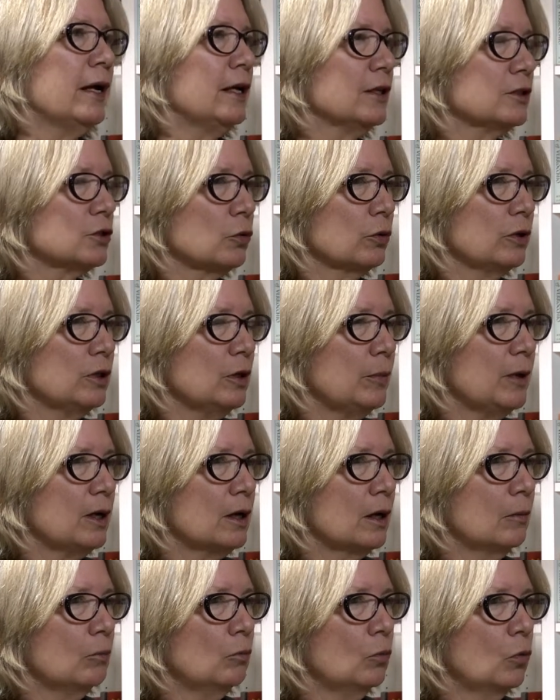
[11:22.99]
It's going to
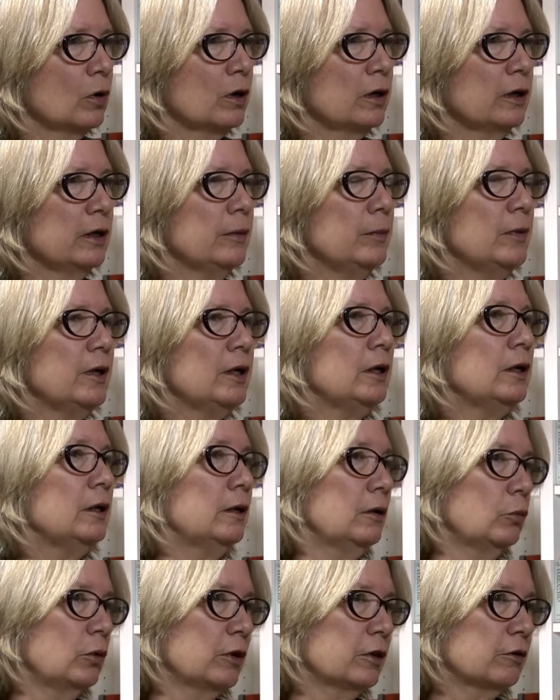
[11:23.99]
become more
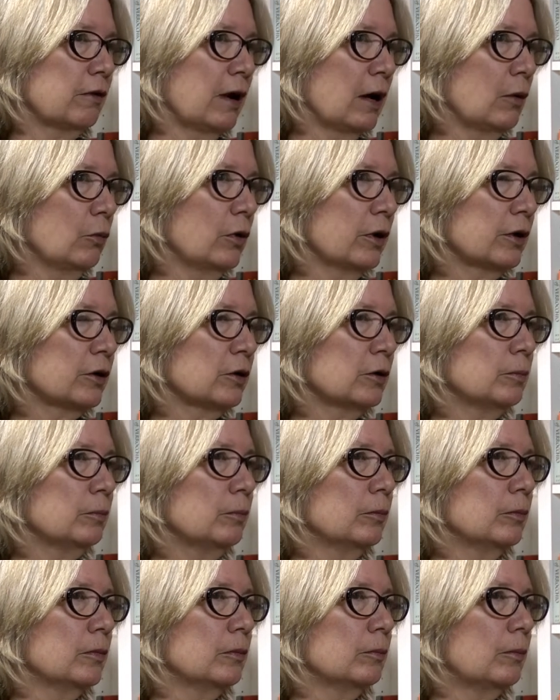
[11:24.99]
limited with groundwater
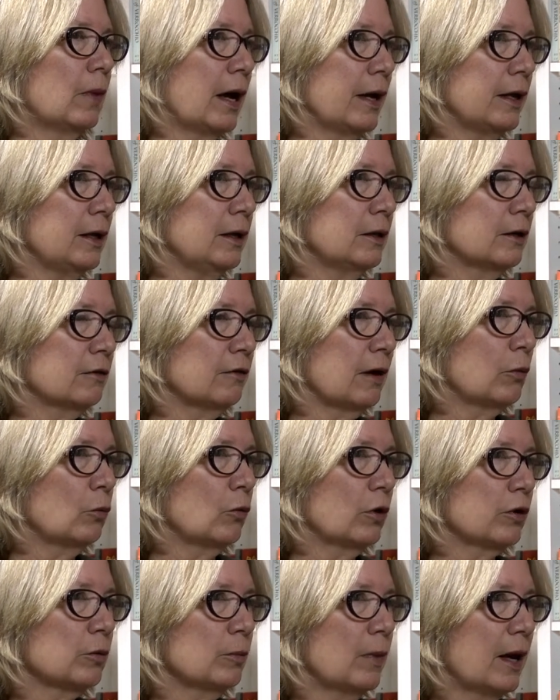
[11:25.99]

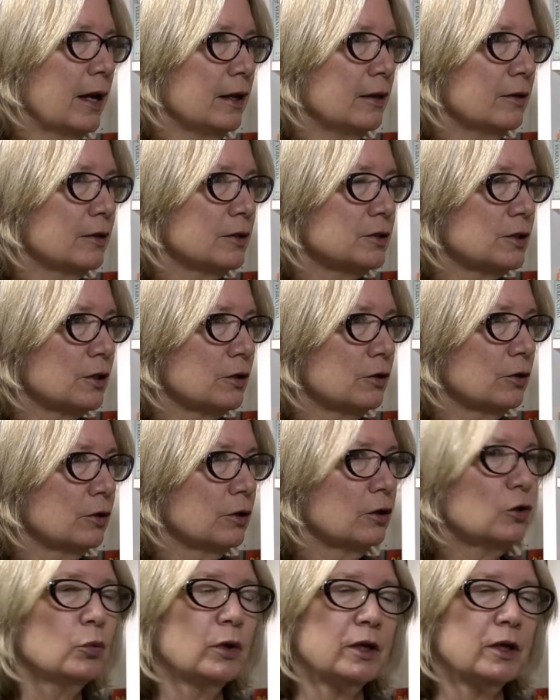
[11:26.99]
mining that's occurred.